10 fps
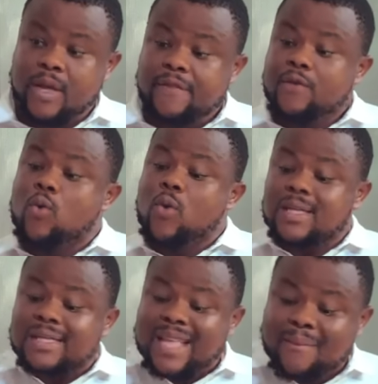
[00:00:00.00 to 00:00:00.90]
If you
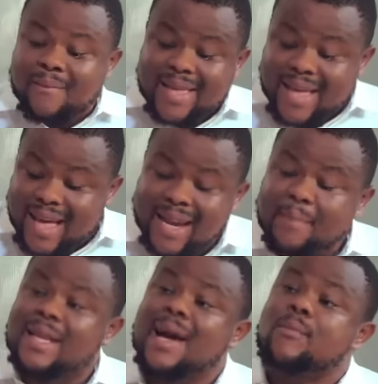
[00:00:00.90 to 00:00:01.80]
waste time here and a
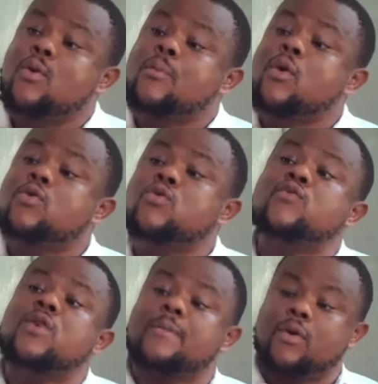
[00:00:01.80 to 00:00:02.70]
madam go pour you
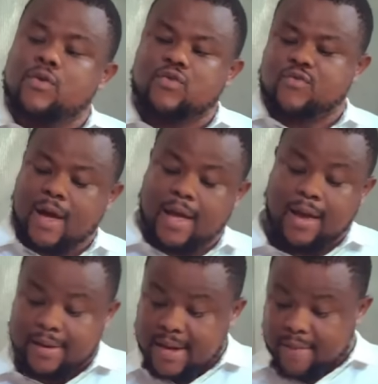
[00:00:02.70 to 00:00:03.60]
fuel, burn you
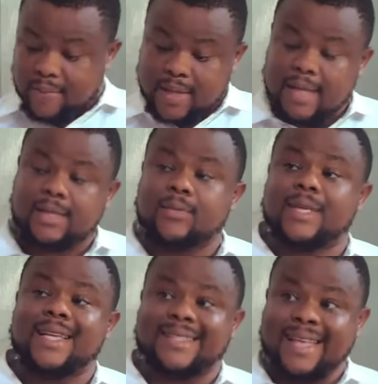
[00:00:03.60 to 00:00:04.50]
fire. Now be that thing
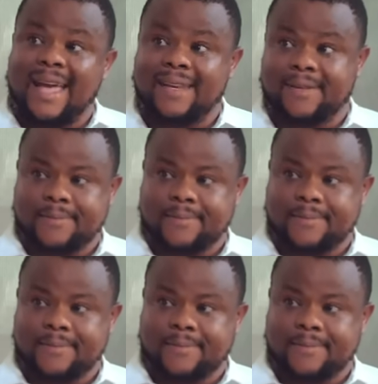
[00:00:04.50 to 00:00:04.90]
where they sign.